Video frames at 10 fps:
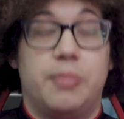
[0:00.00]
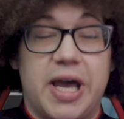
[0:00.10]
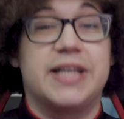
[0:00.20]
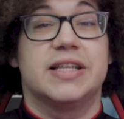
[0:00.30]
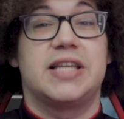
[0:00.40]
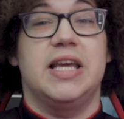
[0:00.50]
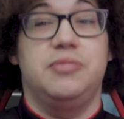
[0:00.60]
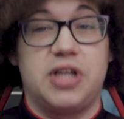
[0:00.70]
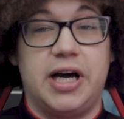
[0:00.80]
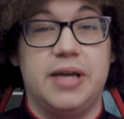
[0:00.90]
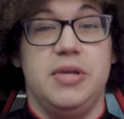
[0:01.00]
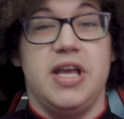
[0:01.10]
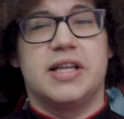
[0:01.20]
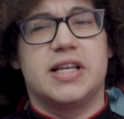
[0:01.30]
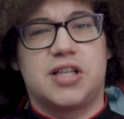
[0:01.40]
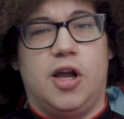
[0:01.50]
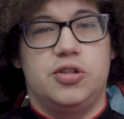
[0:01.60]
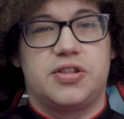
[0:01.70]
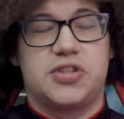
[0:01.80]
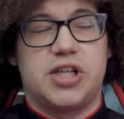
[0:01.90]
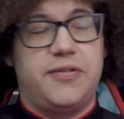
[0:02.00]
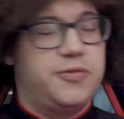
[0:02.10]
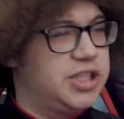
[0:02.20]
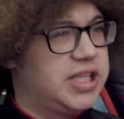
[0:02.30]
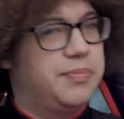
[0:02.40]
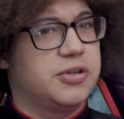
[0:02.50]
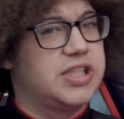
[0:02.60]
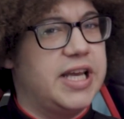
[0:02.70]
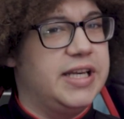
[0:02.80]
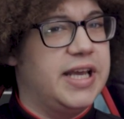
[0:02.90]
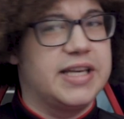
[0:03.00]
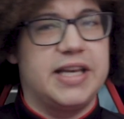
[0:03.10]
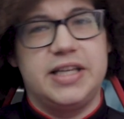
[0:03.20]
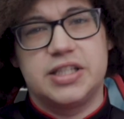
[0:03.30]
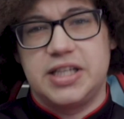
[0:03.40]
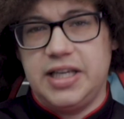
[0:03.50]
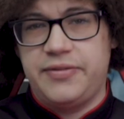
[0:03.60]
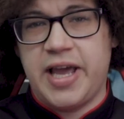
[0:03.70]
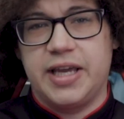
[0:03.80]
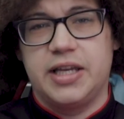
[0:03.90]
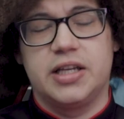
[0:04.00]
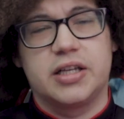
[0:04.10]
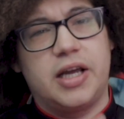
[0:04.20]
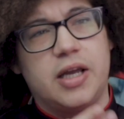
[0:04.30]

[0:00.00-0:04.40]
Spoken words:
But at the same time, there's loads of stuff which they present and then they just leave hanging and you're